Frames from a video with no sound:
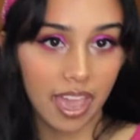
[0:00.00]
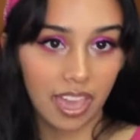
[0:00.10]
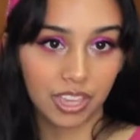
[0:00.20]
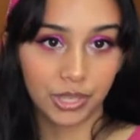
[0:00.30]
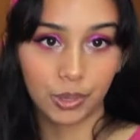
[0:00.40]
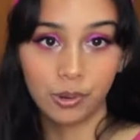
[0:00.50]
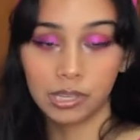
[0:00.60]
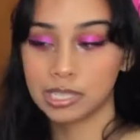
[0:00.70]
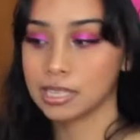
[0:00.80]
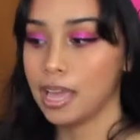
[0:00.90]
the egg
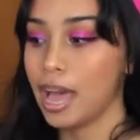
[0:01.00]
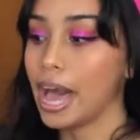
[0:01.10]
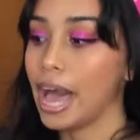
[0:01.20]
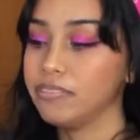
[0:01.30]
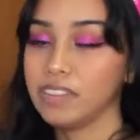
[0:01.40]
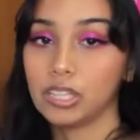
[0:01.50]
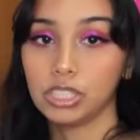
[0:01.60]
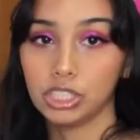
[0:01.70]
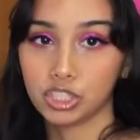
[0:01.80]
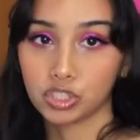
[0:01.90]
yolks. I
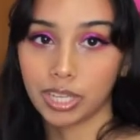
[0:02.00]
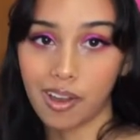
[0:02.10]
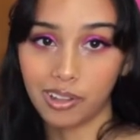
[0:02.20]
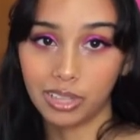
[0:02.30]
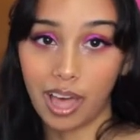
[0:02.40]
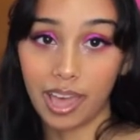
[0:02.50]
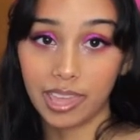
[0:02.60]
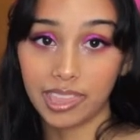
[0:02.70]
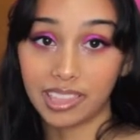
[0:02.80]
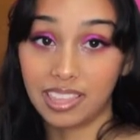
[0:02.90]
found a trick
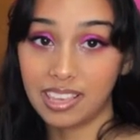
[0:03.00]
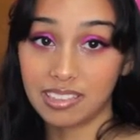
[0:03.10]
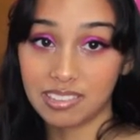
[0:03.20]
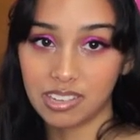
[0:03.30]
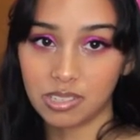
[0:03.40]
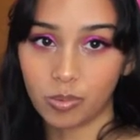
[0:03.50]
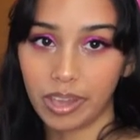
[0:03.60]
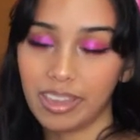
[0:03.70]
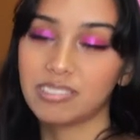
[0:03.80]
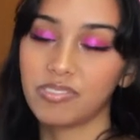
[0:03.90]
online that the easiest
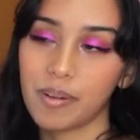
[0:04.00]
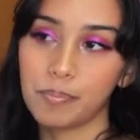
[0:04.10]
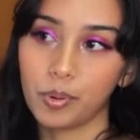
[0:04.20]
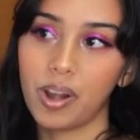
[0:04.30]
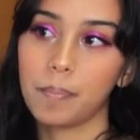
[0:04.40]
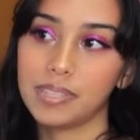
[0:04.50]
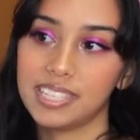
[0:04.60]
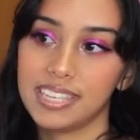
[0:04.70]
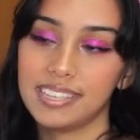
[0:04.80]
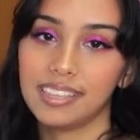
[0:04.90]
way, it's from Bon
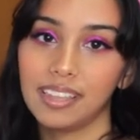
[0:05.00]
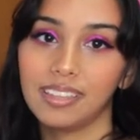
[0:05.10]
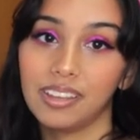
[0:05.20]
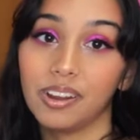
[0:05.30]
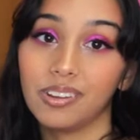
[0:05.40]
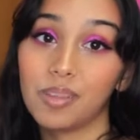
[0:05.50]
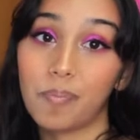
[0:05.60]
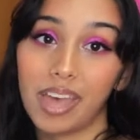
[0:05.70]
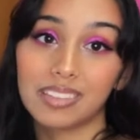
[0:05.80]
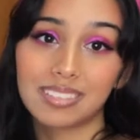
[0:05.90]
Appetit, you know, the
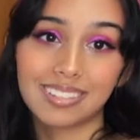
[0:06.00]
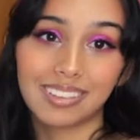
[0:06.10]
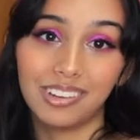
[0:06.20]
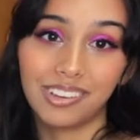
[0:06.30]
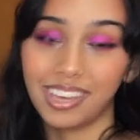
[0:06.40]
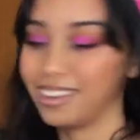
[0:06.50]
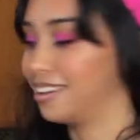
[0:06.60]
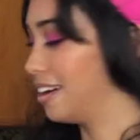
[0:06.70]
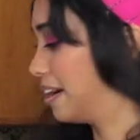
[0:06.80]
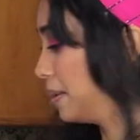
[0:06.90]
best
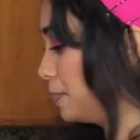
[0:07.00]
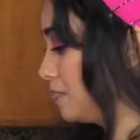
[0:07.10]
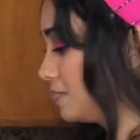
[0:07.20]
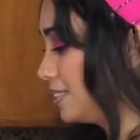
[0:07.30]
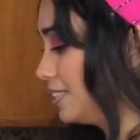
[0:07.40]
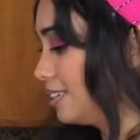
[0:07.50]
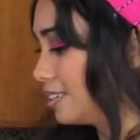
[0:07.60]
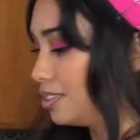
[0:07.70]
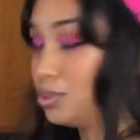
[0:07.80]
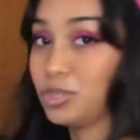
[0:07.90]
cooking um,
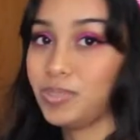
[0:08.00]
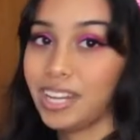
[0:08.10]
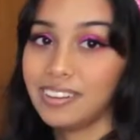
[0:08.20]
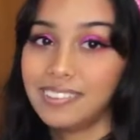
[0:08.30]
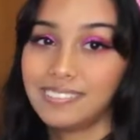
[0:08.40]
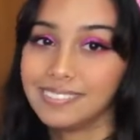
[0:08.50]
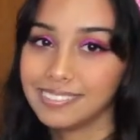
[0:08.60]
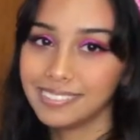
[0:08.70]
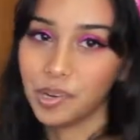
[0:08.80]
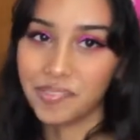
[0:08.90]
YouTube channel.
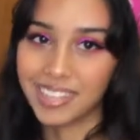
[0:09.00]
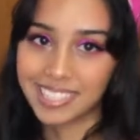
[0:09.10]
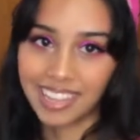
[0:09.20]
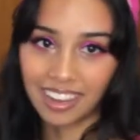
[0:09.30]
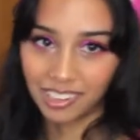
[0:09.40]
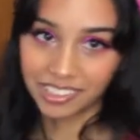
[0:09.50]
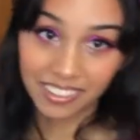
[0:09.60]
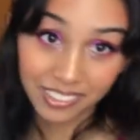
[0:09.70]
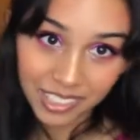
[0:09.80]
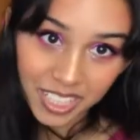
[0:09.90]
No offense to all
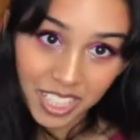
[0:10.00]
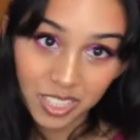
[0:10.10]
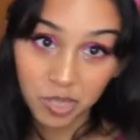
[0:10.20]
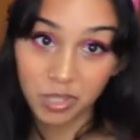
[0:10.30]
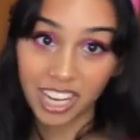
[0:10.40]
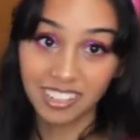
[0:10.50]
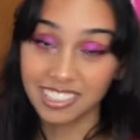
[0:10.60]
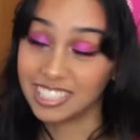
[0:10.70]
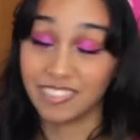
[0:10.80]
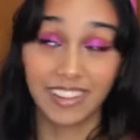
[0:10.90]
the other cooking YouTube
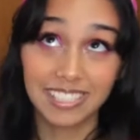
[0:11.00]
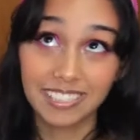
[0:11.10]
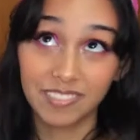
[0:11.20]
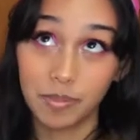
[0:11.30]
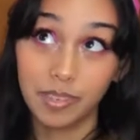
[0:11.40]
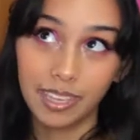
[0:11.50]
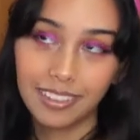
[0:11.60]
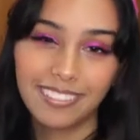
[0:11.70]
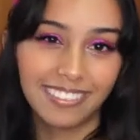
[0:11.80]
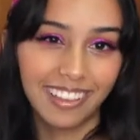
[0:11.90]
channels, it's offensive to
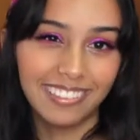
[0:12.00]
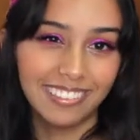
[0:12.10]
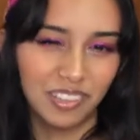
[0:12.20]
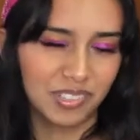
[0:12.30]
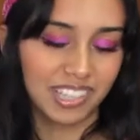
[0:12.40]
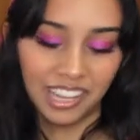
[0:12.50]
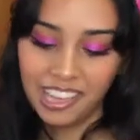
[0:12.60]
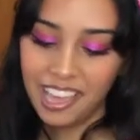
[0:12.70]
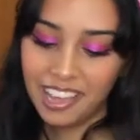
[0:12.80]
me. Uh, no, it's not.